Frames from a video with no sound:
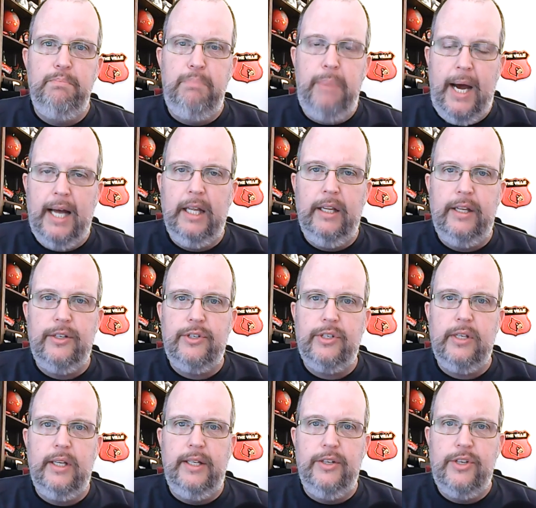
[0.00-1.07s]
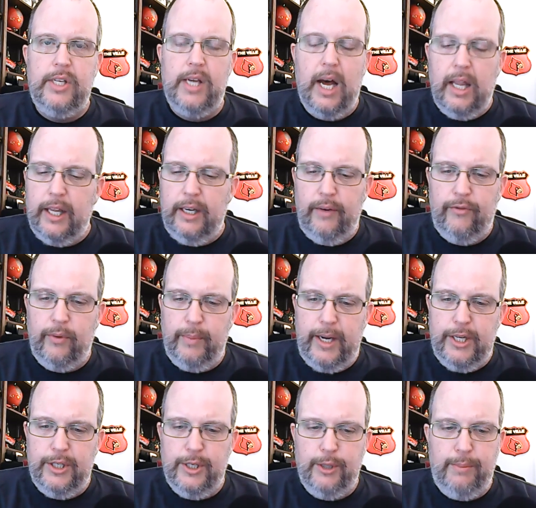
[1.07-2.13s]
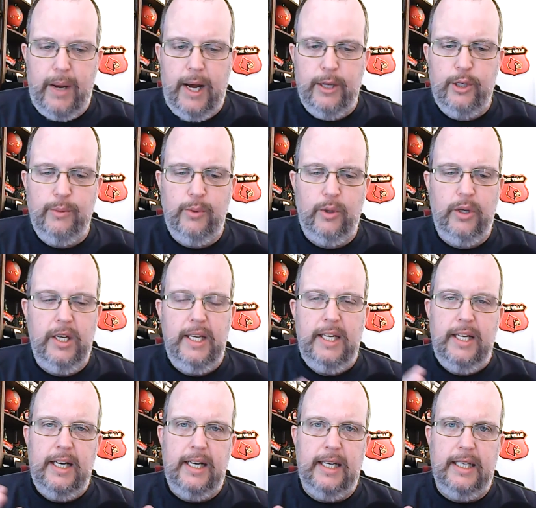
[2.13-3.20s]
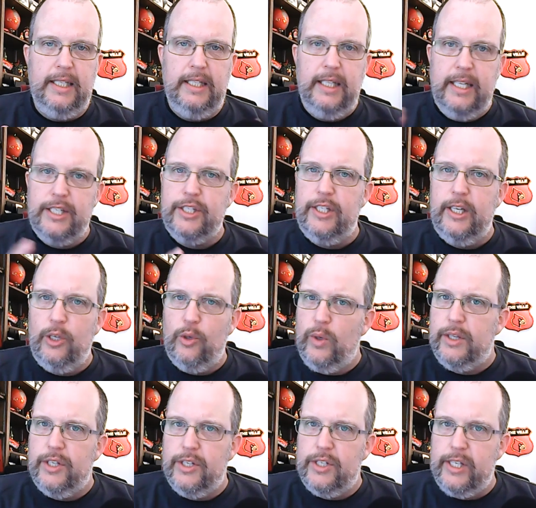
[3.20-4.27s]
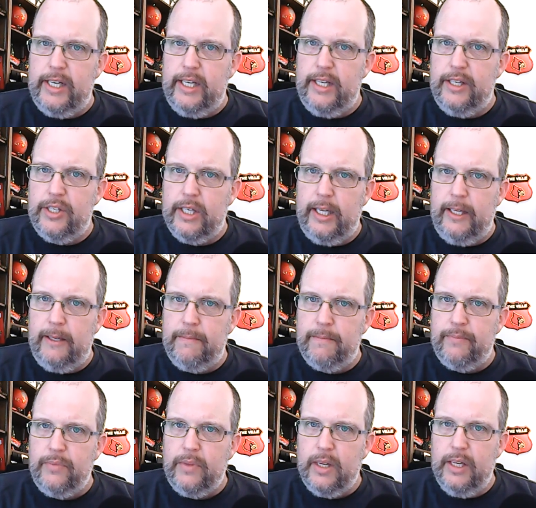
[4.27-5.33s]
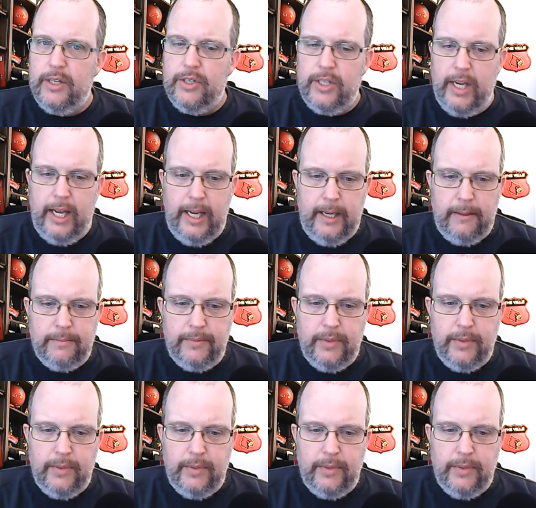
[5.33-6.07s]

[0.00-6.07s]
balanced and solid information as possible, listening to what the CDC is saying,